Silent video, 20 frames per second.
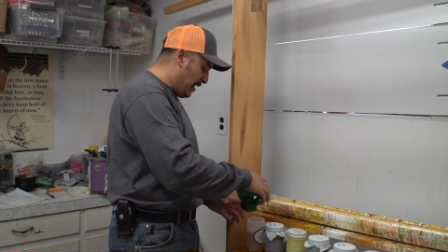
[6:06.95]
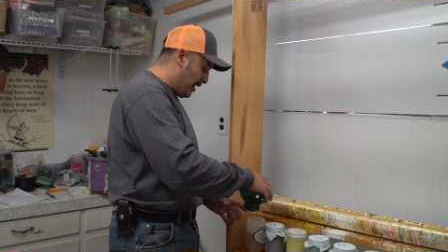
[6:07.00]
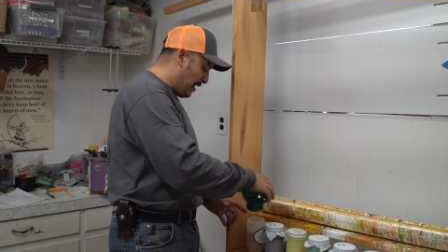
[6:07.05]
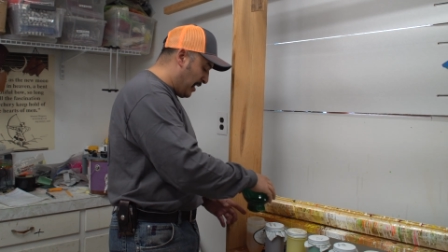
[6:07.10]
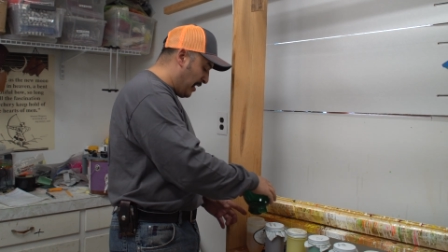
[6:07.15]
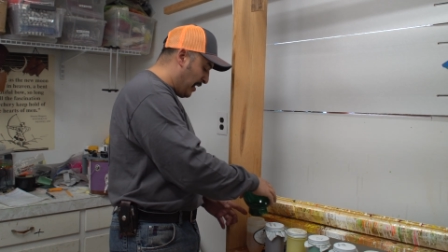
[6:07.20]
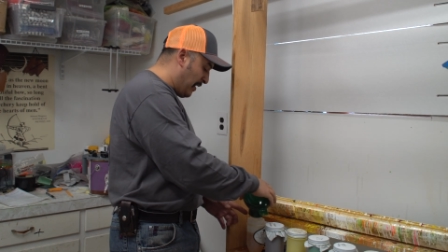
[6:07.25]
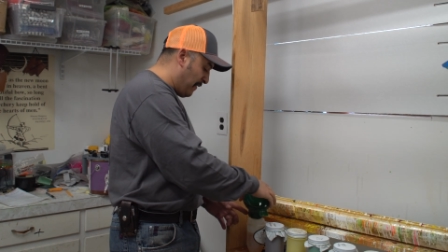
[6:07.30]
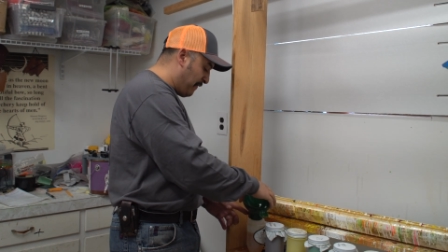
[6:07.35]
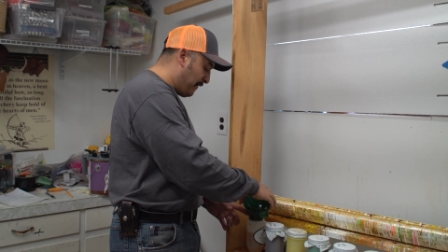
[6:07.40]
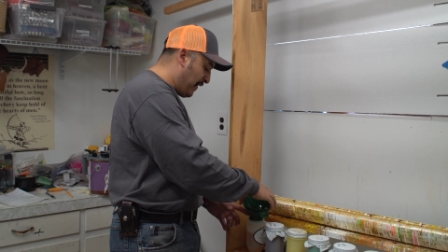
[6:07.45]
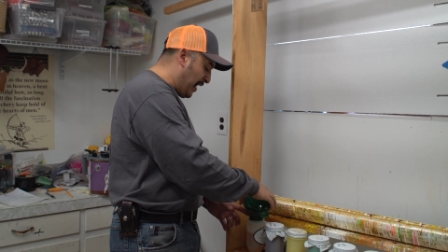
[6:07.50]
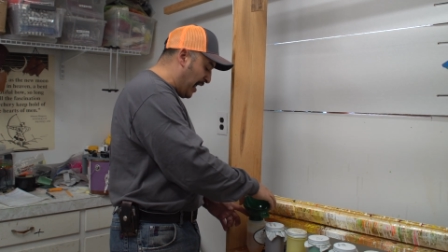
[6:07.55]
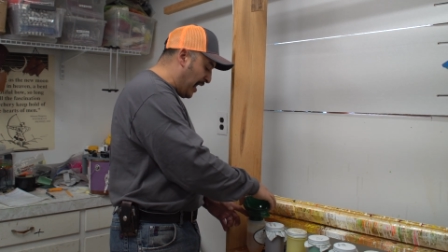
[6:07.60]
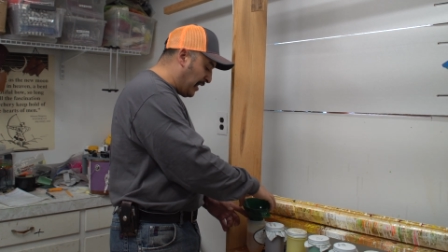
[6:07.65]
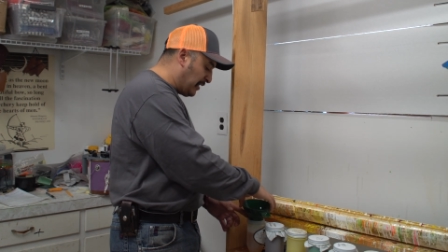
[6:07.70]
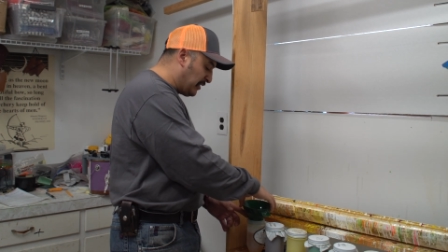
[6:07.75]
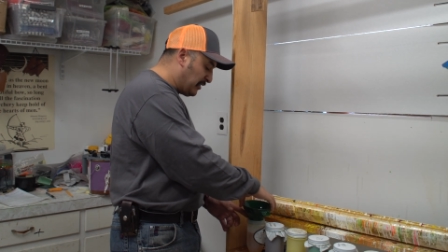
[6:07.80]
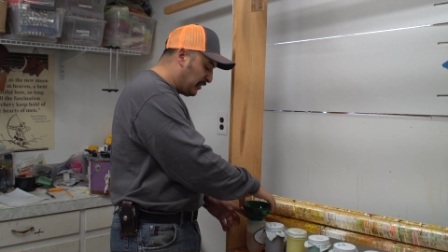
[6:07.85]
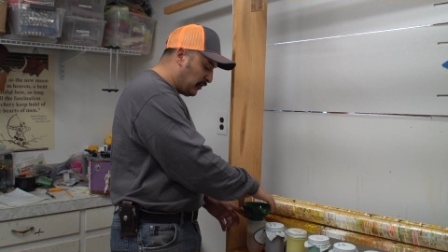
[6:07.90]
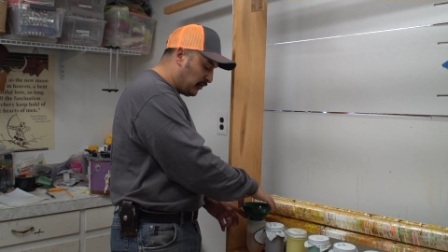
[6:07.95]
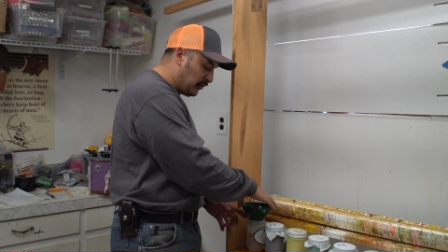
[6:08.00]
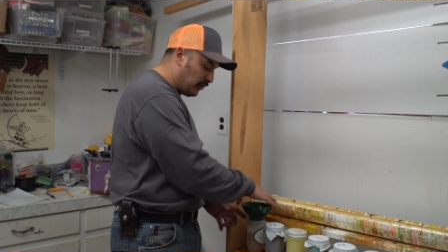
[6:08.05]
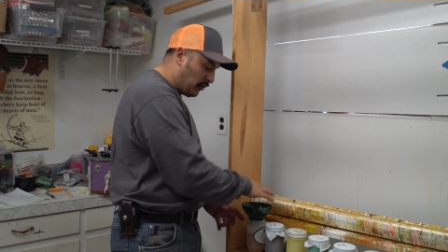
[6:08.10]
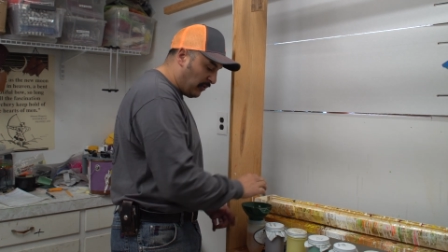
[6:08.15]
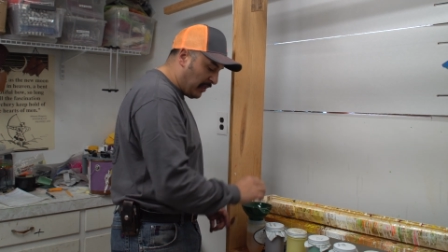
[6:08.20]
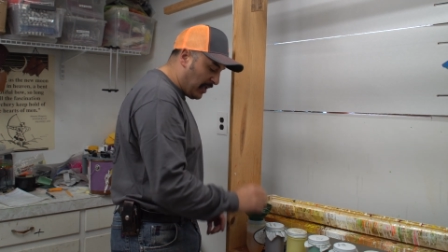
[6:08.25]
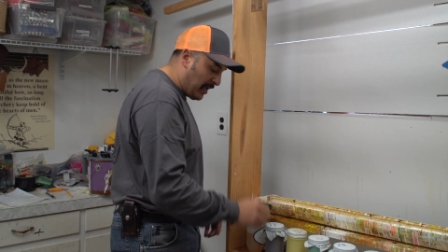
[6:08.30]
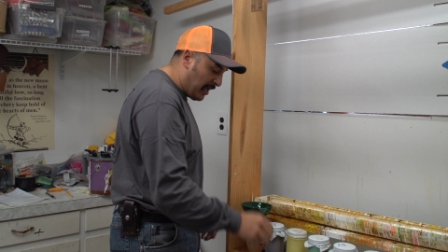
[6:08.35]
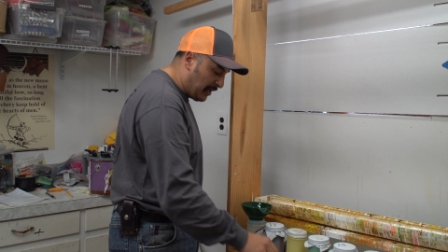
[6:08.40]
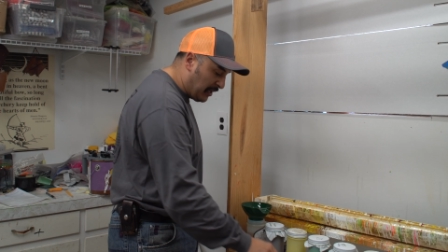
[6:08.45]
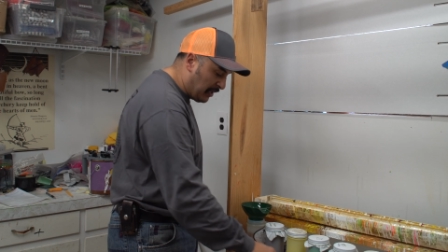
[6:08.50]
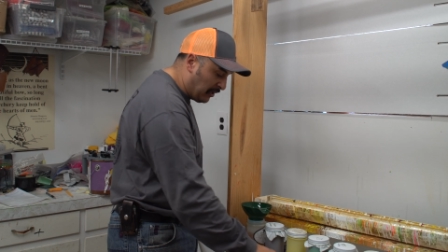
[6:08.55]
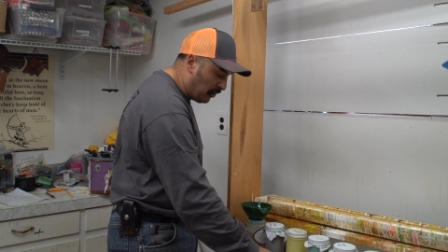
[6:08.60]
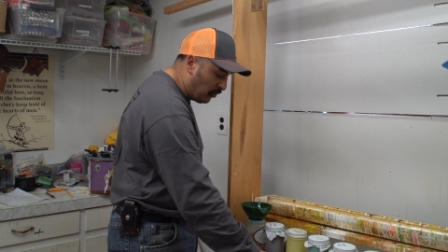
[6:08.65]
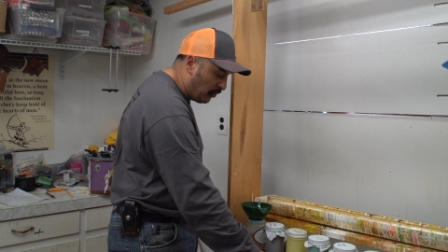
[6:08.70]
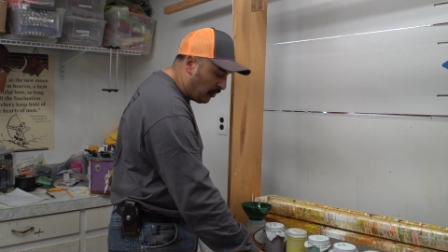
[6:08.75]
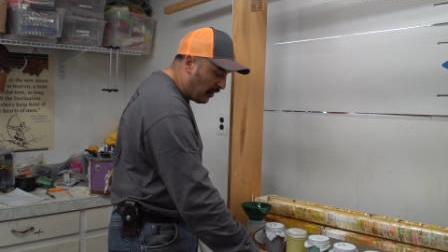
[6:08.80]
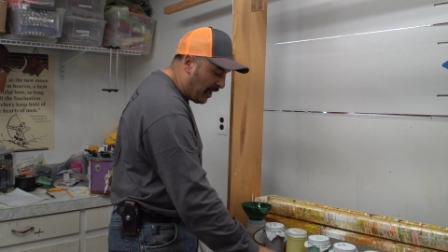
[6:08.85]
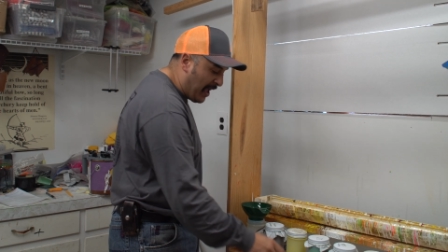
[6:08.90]
uh, face so that
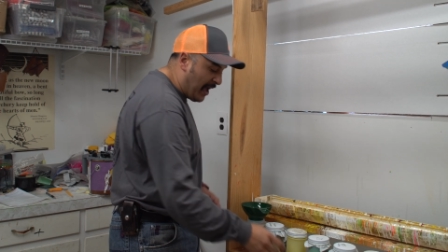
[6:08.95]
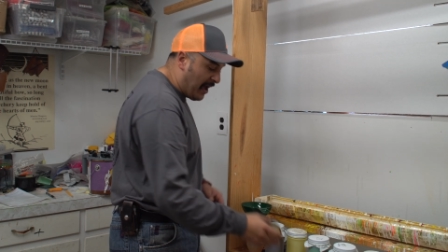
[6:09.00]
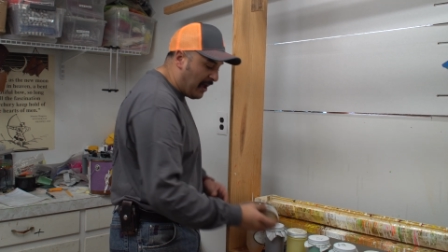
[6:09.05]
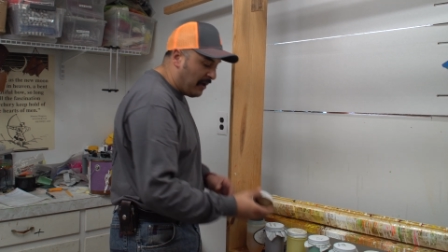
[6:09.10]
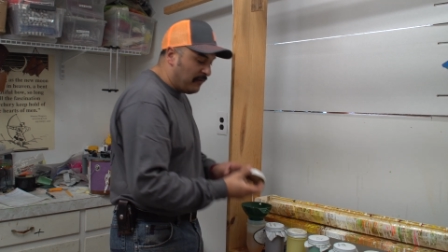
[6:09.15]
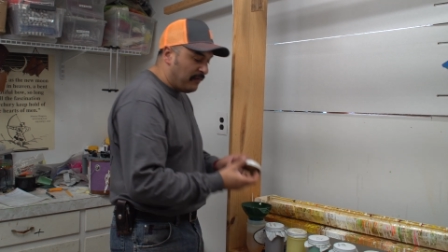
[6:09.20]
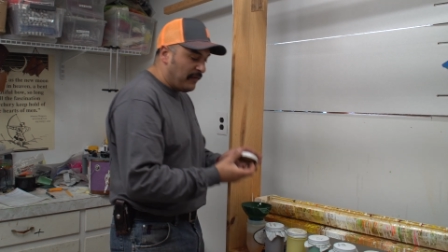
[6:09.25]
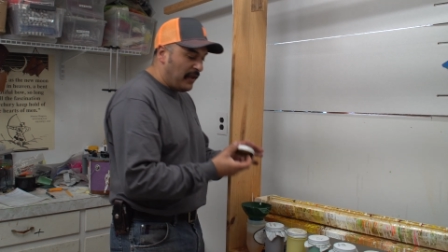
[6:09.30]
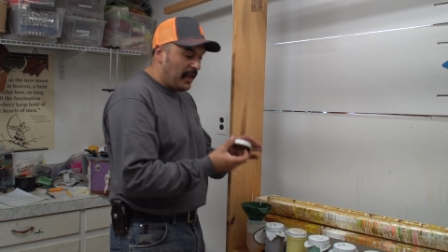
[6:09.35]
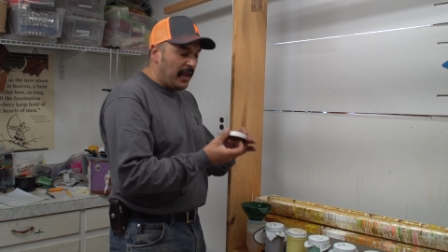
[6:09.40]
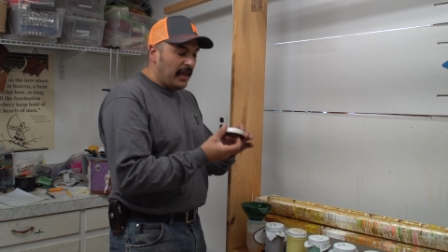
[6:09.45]
you'll have